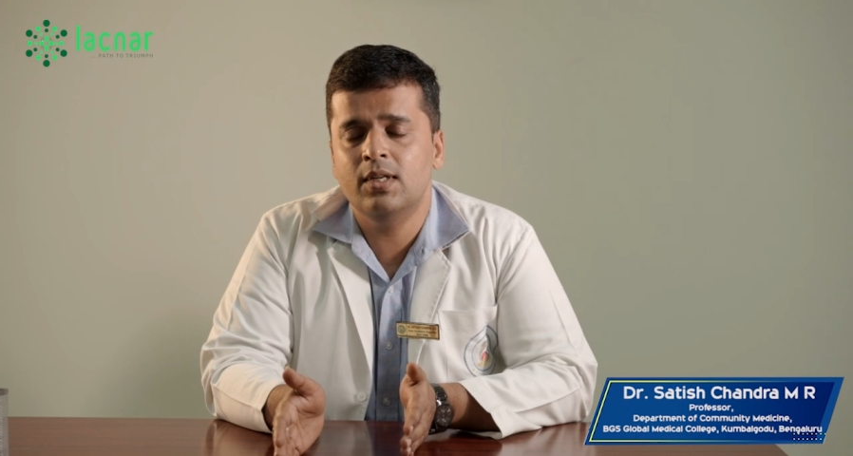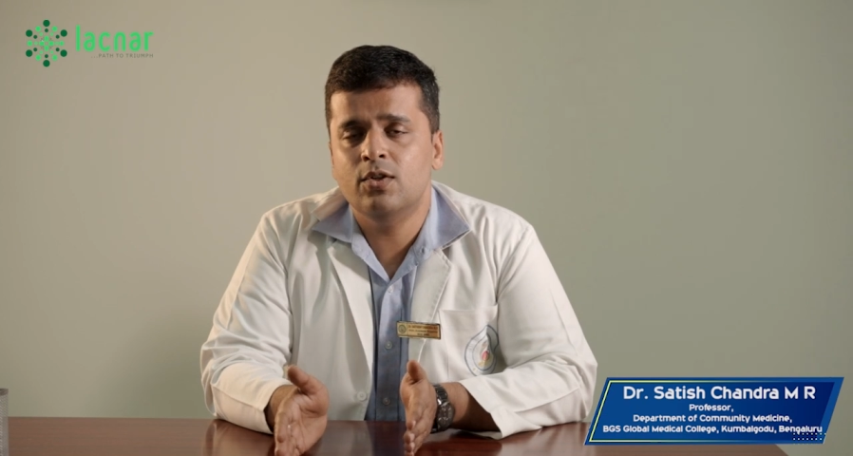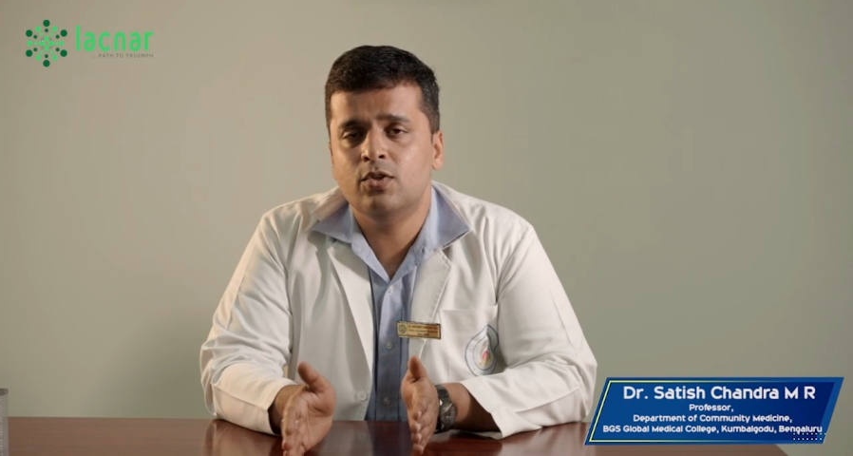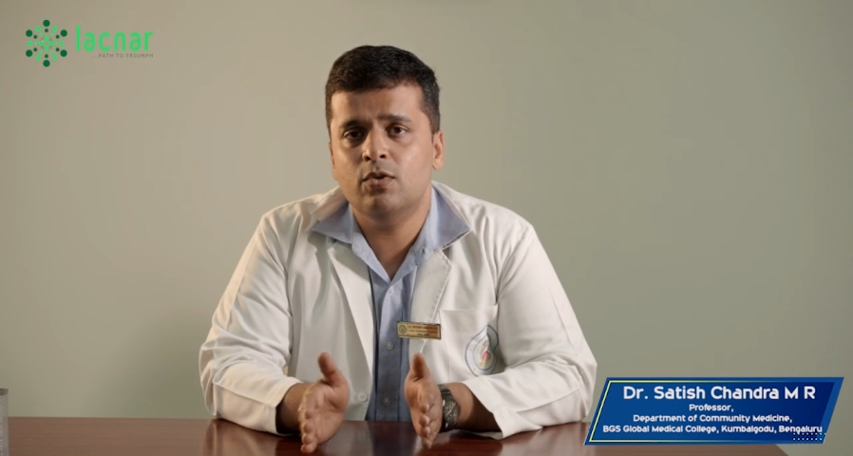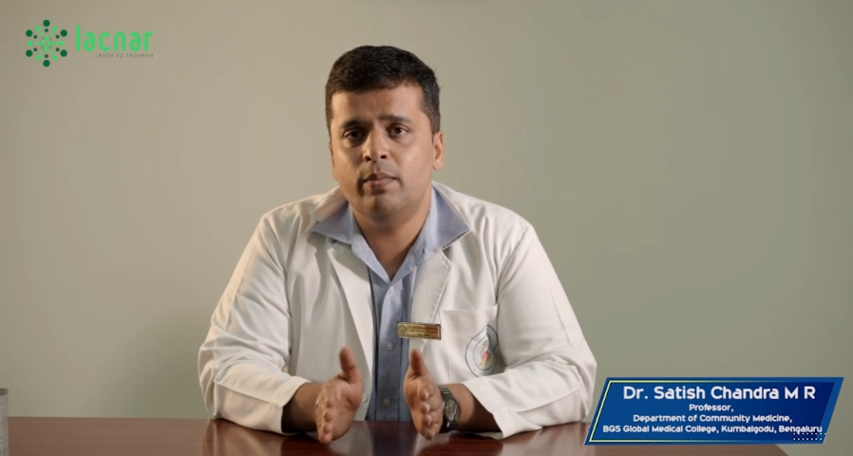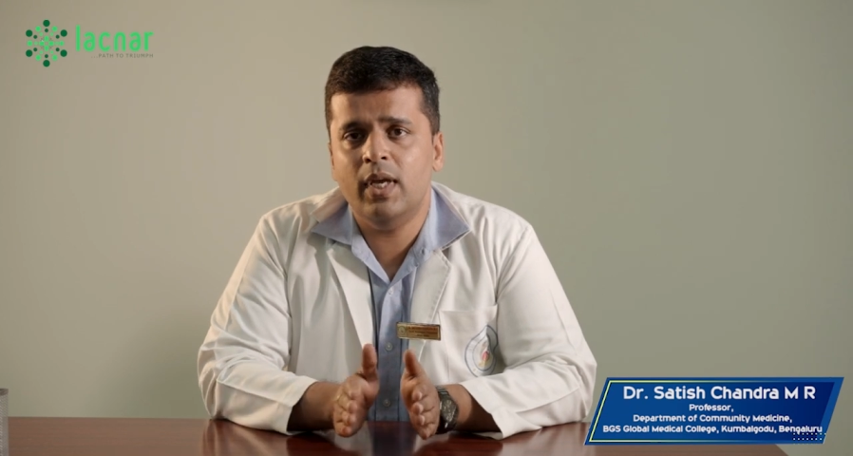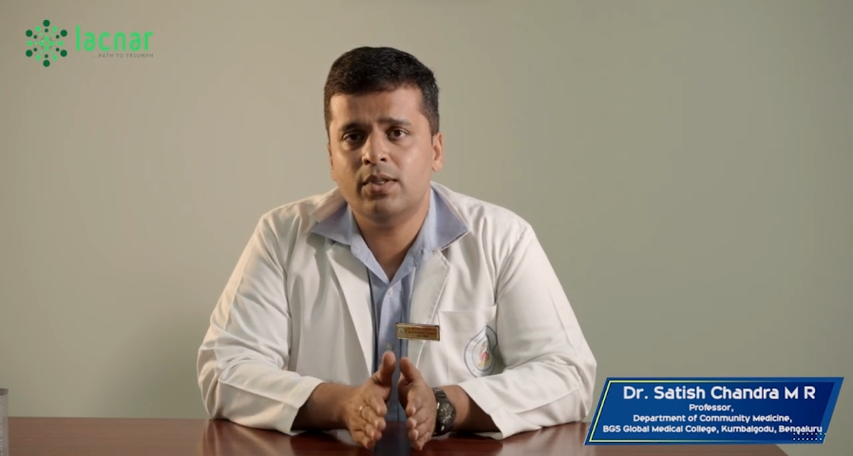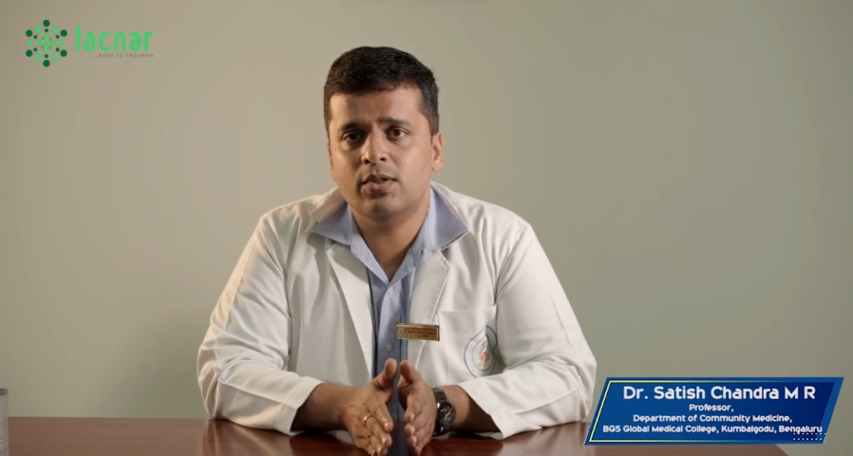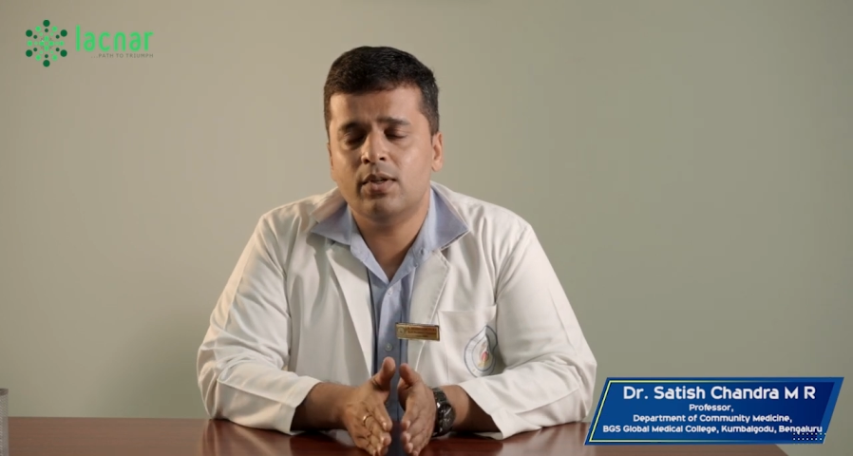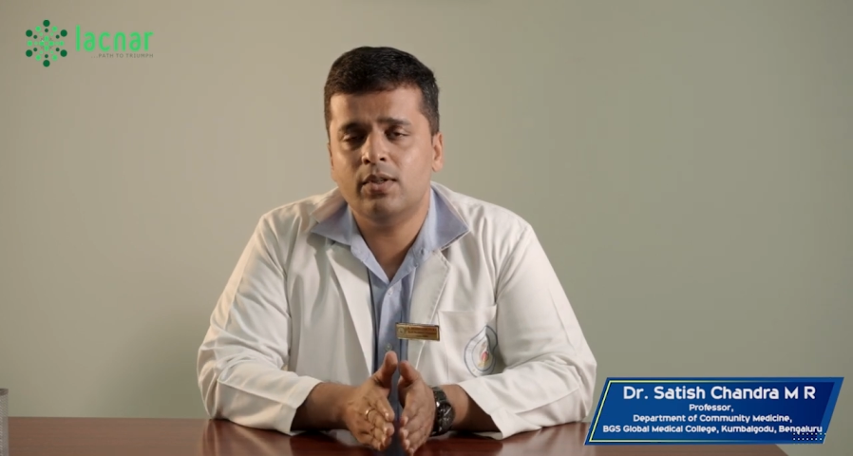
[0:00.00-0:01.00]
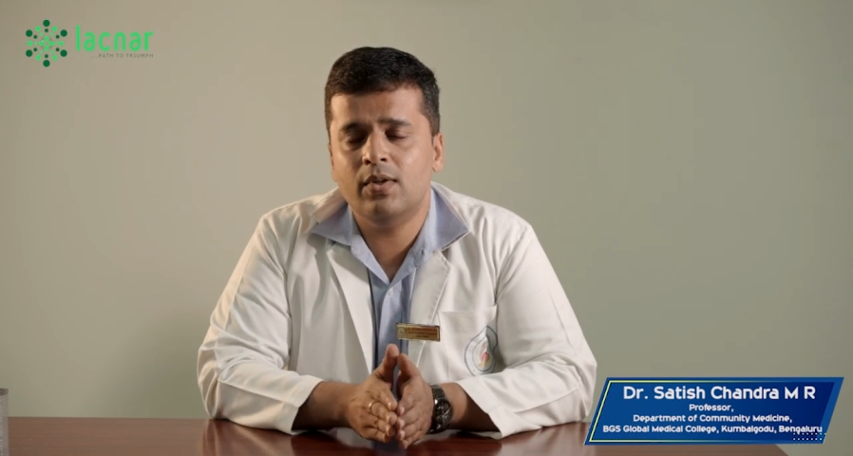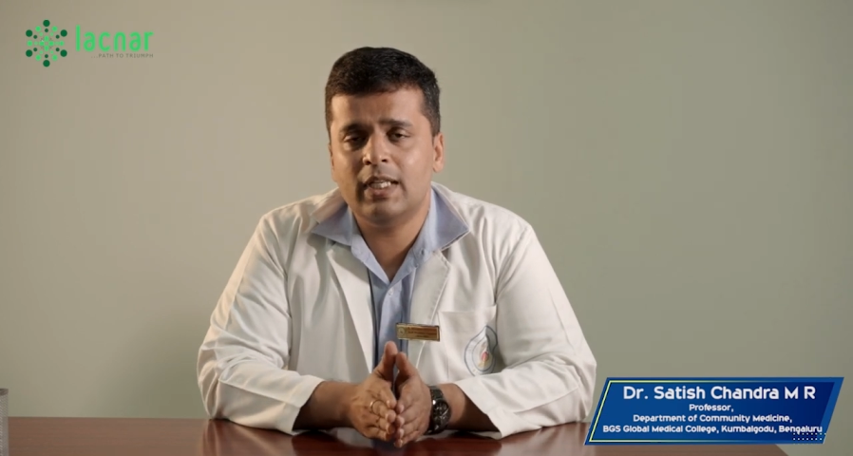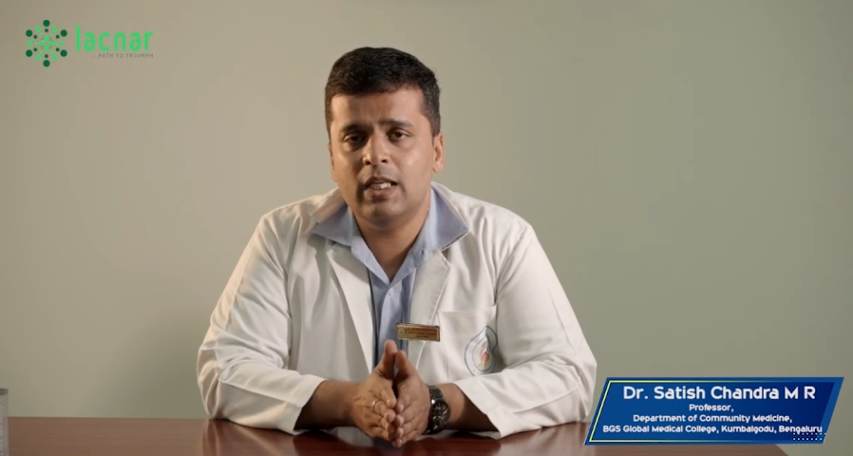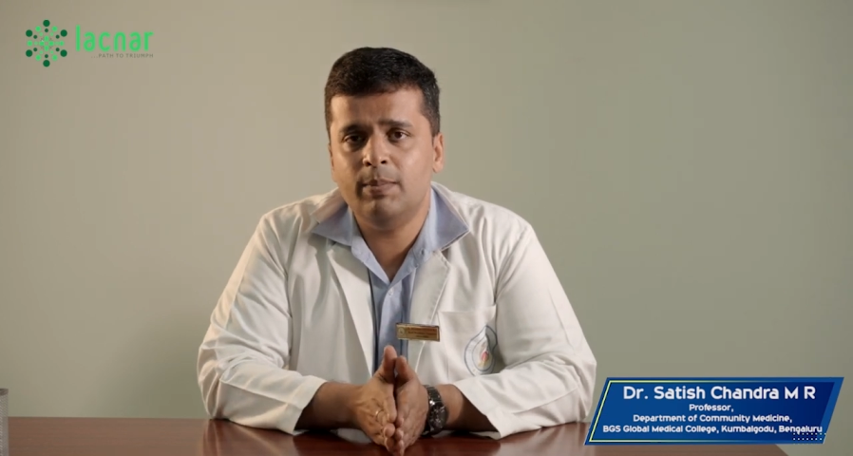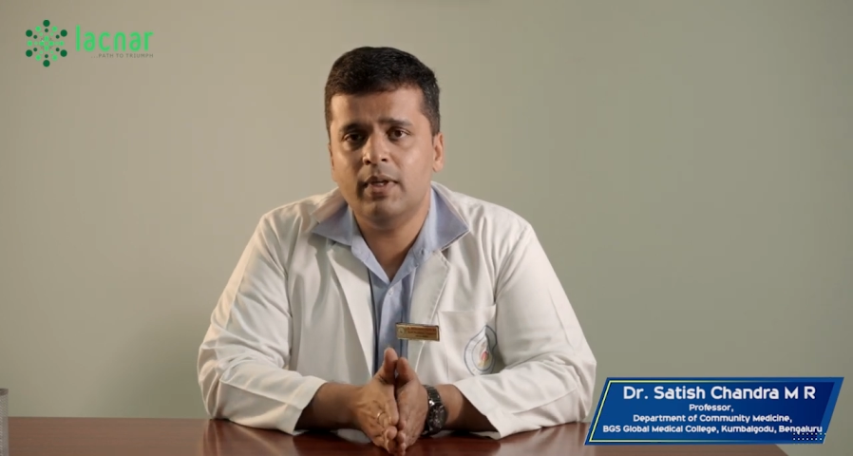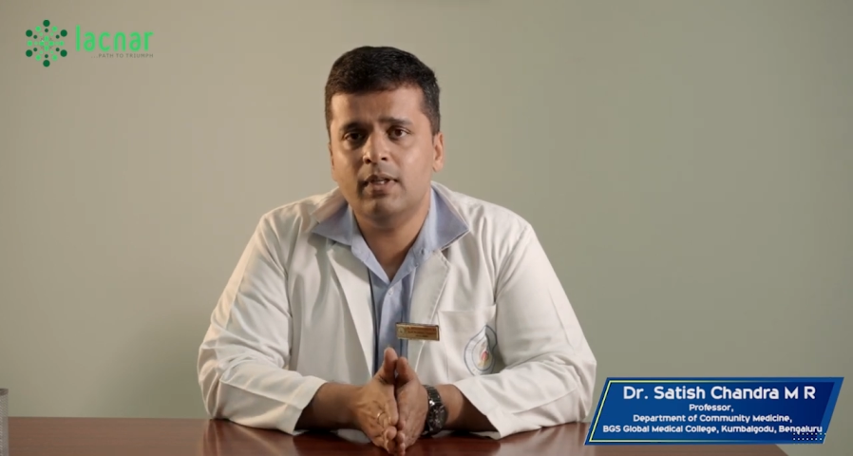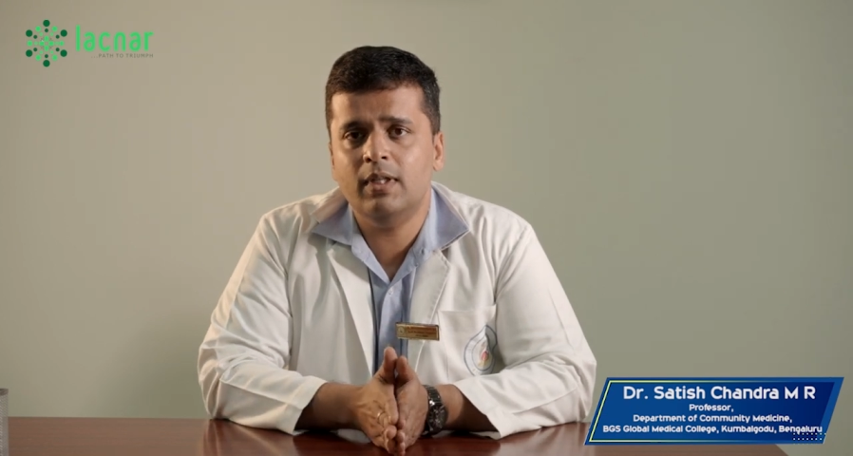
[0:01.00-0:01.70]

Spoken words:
So make sure you are keeping